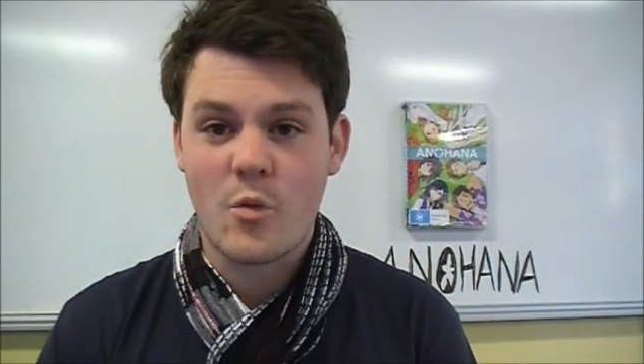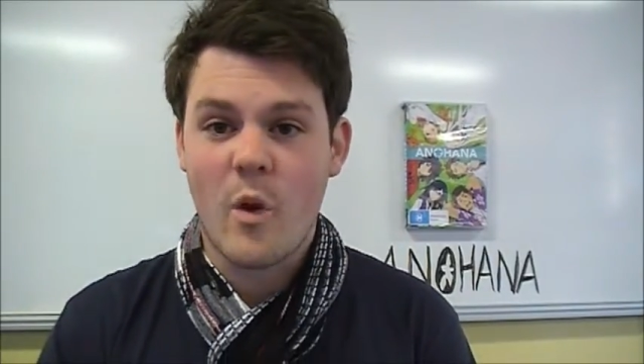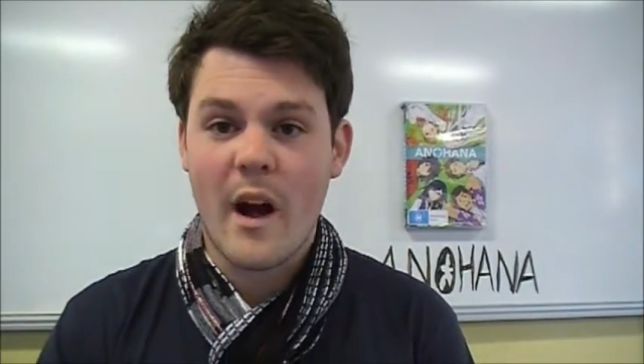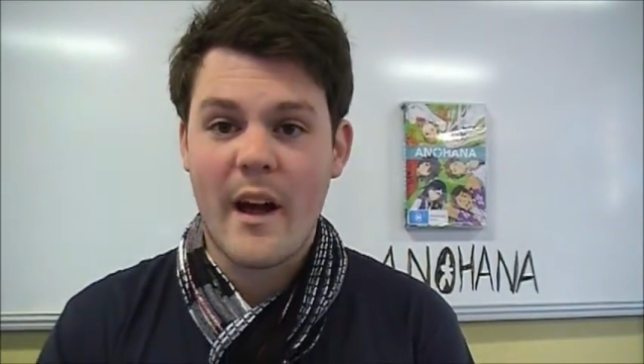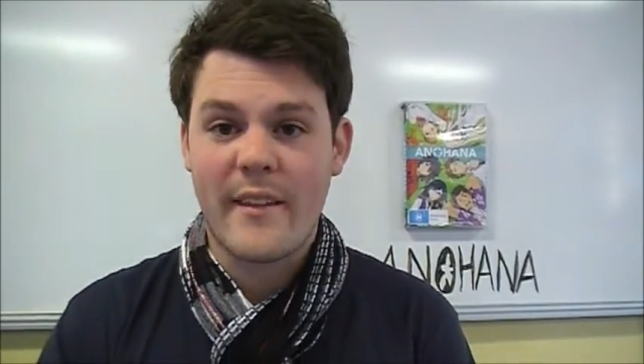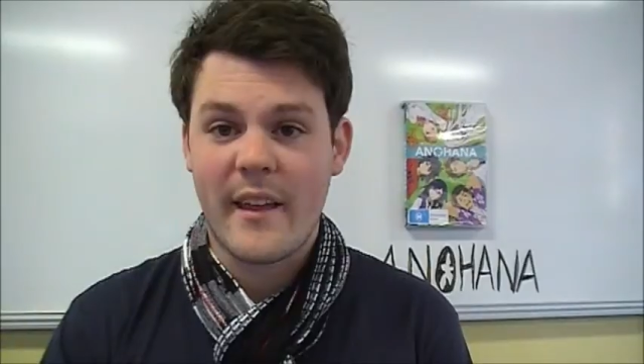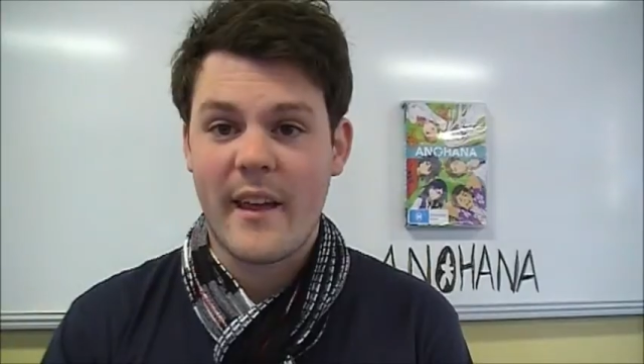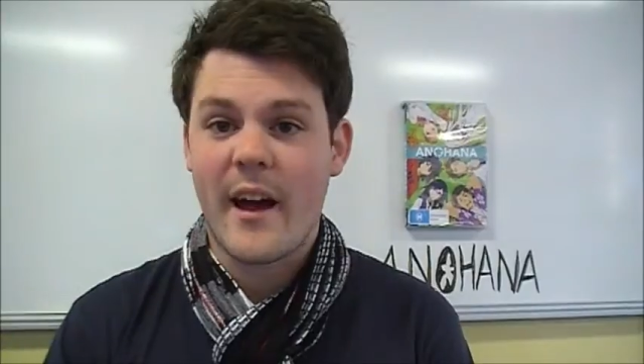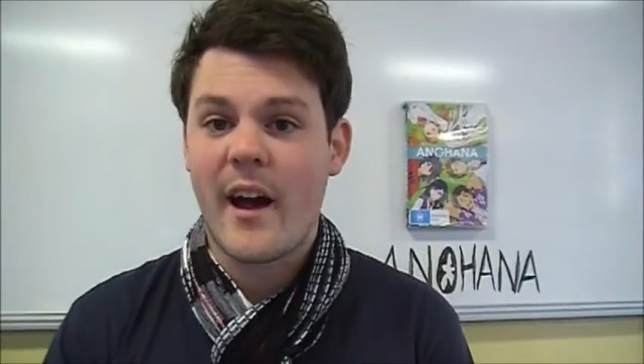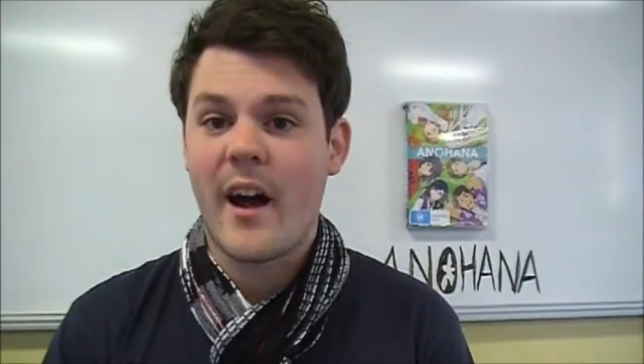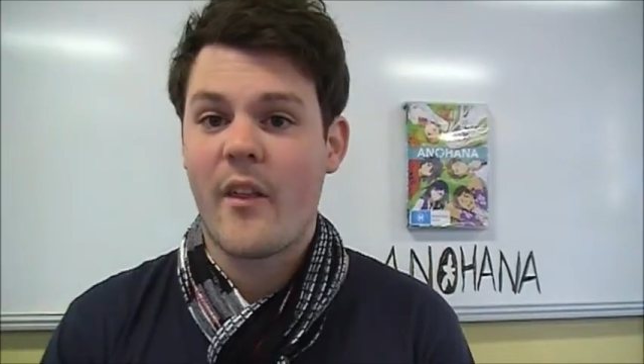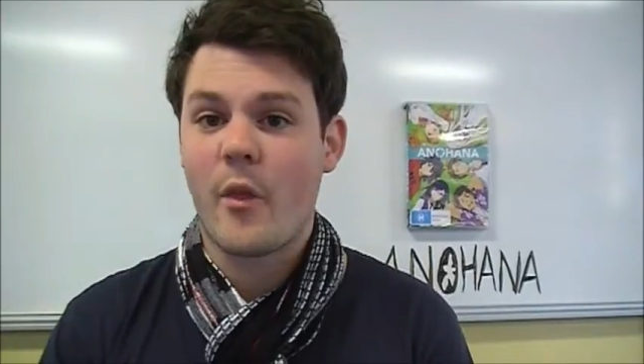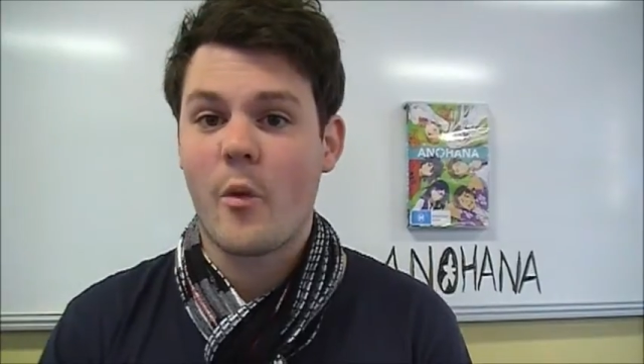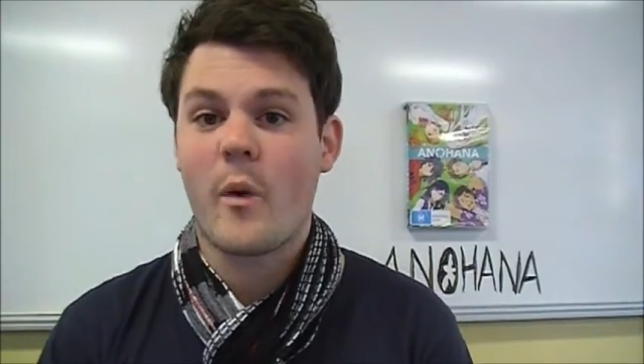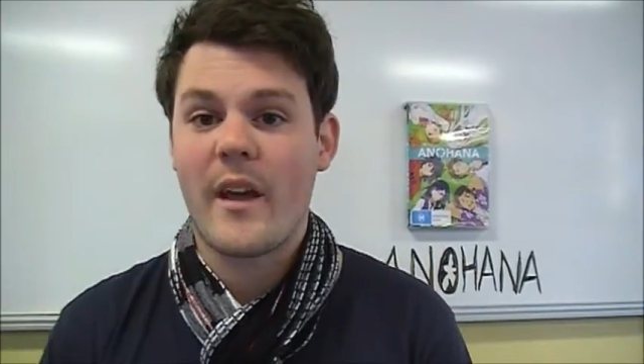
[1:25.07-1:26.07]
why they
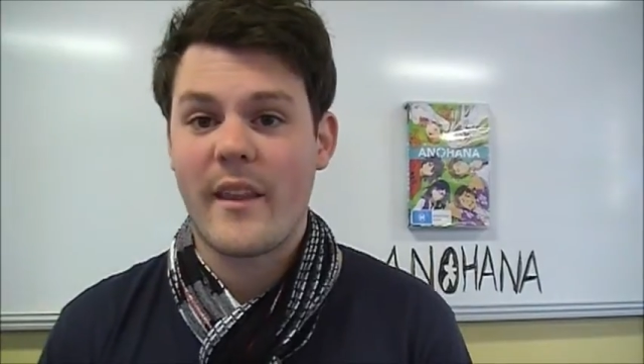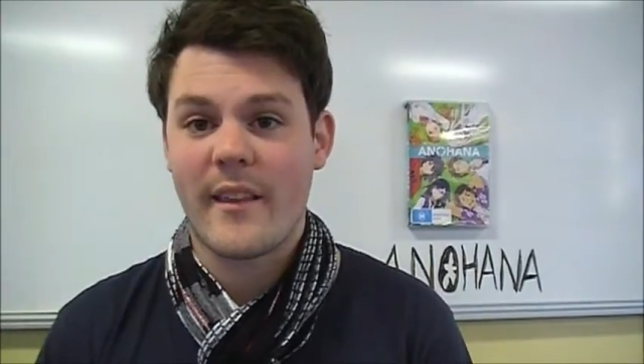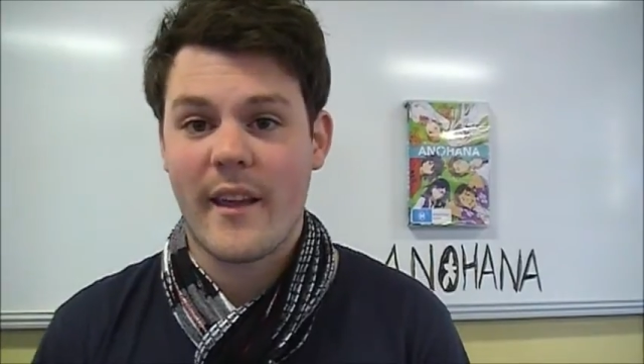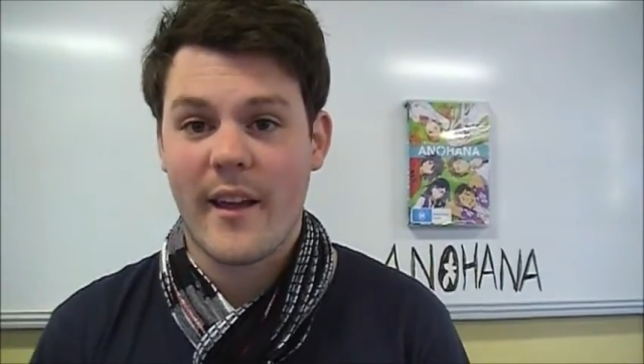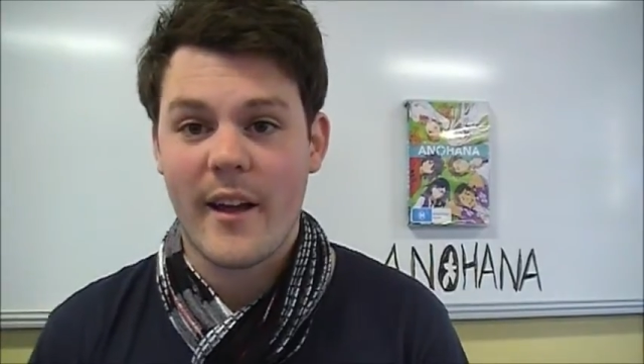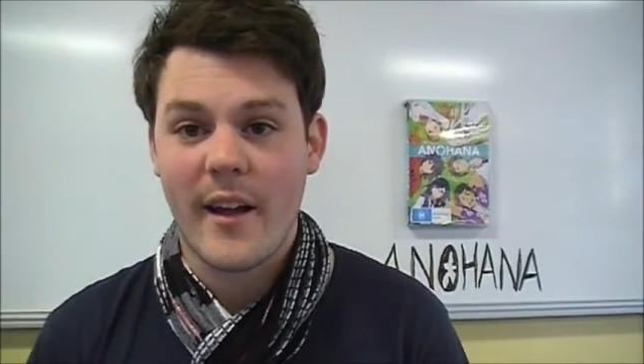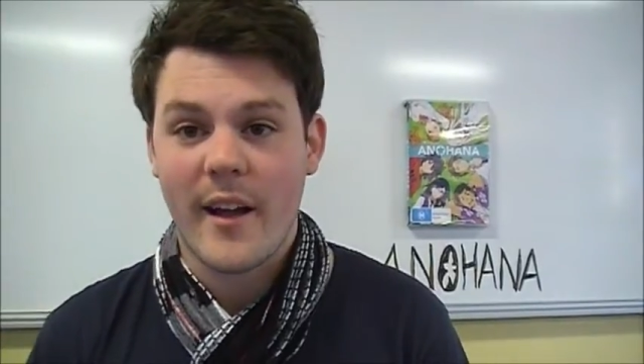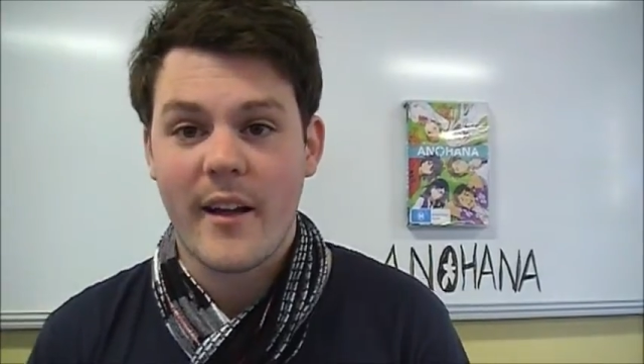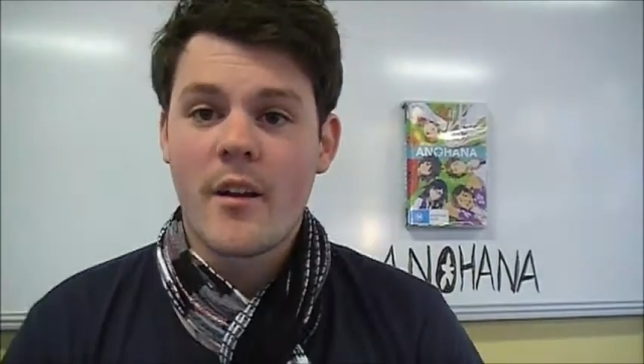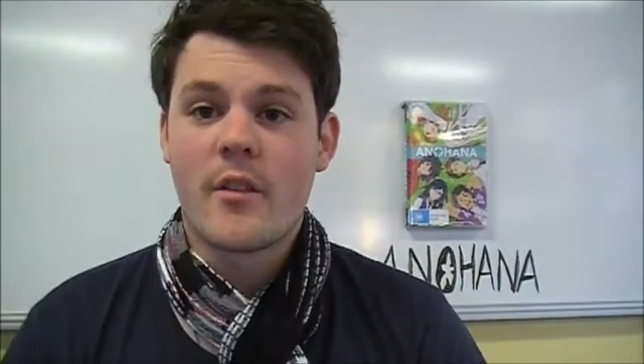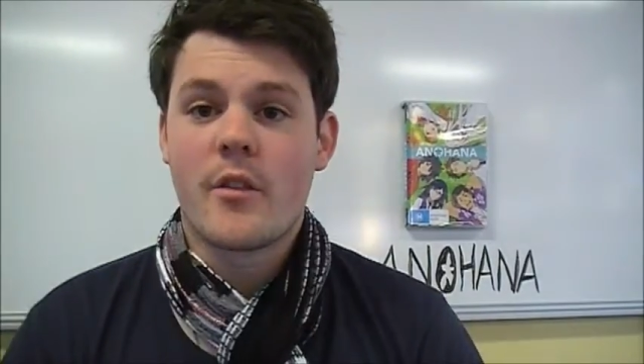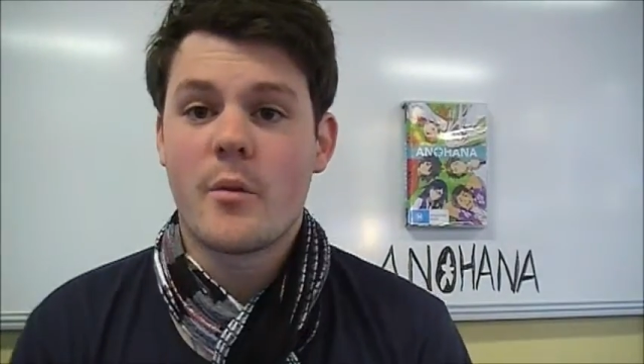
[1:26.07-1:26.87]
are the way they are.